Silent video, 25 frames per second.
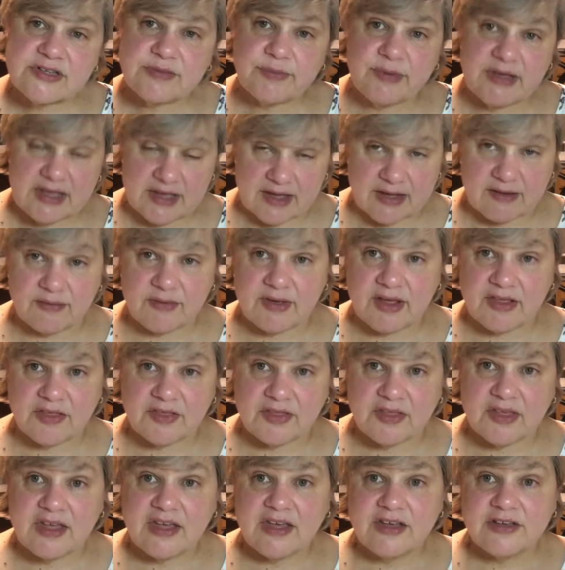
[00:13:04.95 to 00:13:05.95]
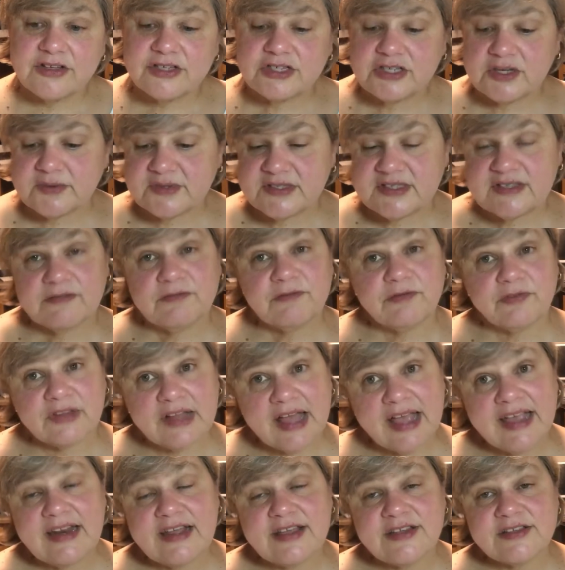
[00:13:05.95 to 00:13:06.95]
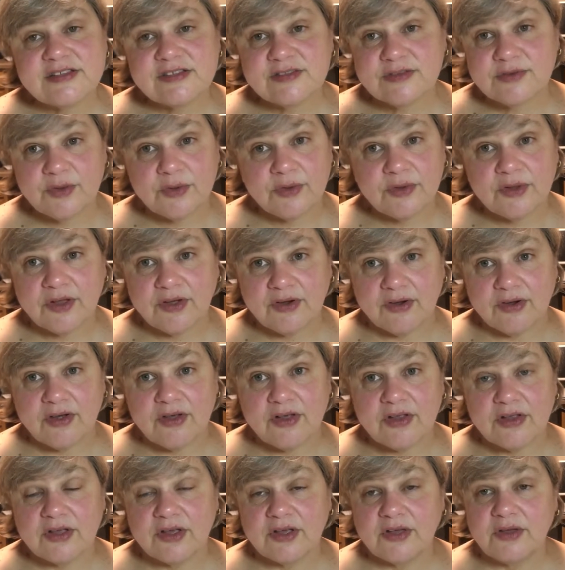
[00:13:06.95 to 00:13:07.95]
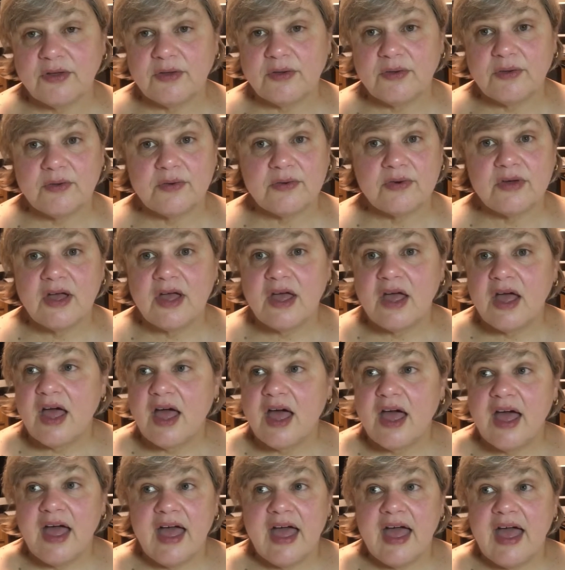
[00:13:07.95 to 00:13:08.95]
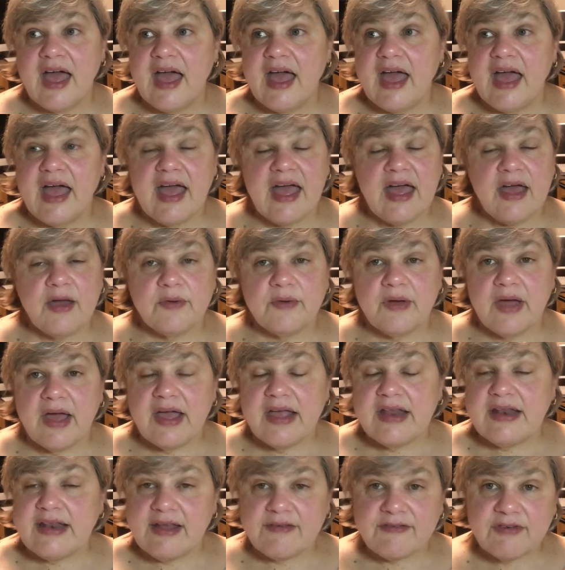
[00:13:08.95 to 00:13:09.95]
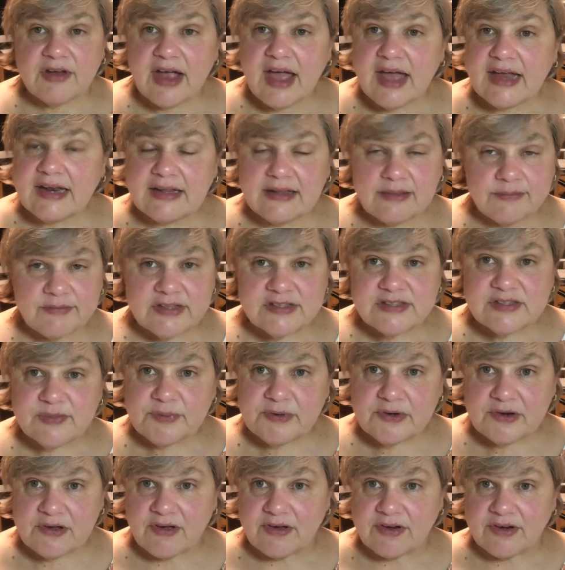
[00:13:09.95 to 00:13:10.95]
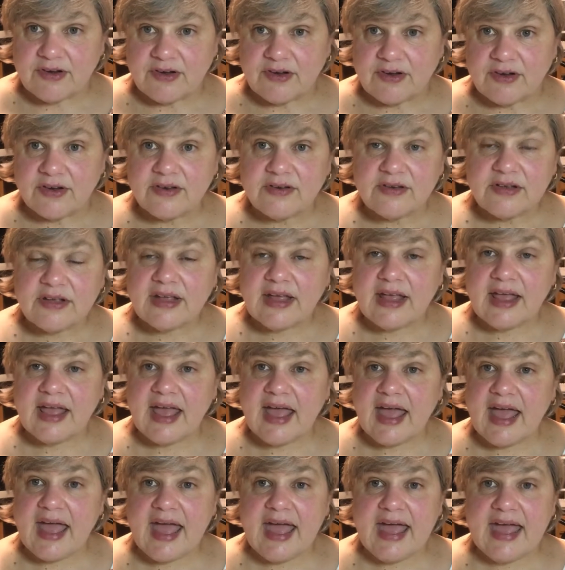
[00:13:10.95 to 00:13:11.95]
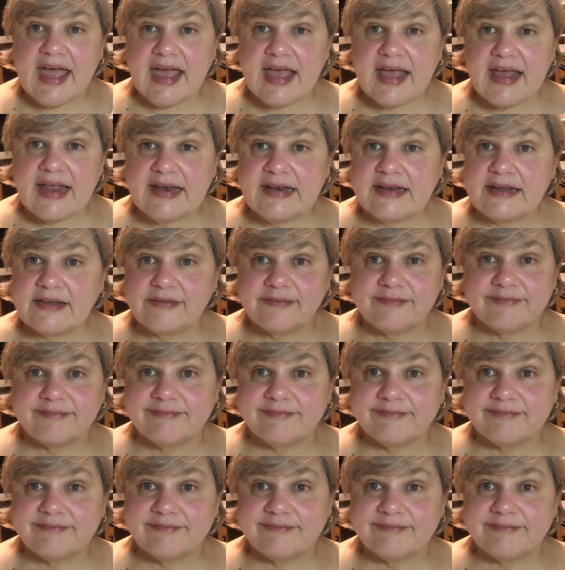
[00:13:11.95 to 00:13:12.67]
to begin with. She was a flighty schoolgirl who never had limits put on her, and